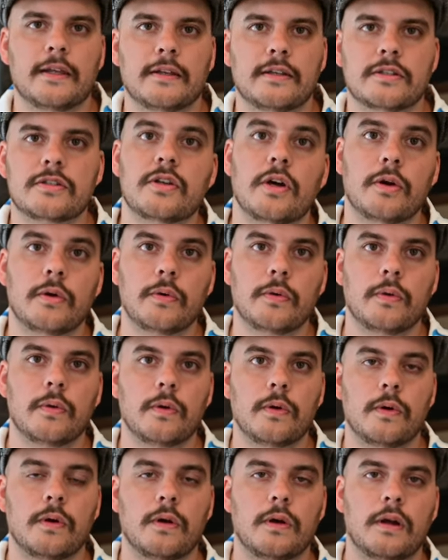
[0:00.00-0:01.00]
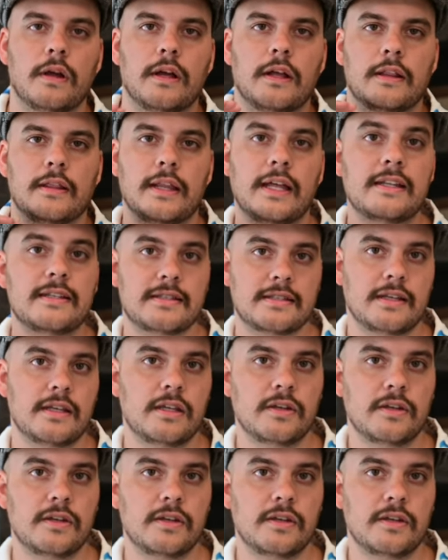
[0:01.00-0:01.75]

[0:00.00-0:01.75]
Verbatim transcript: So let's say